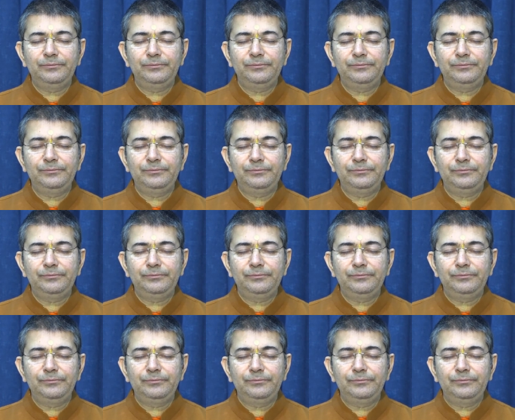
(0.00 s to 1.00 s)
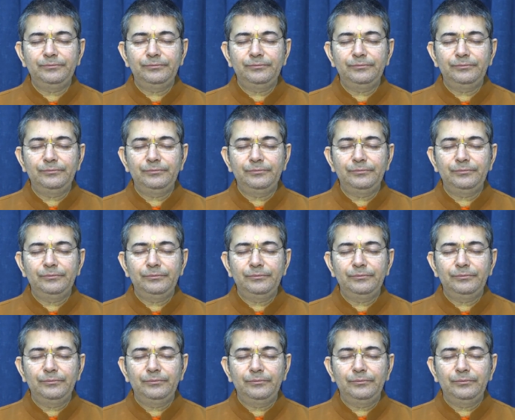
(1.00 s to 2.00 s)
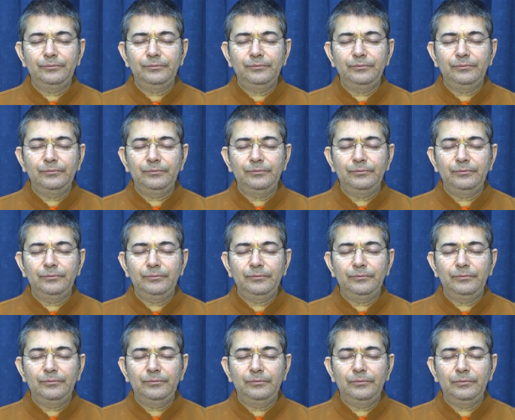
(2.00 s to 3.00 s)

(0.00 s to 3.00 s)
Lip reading: (silence)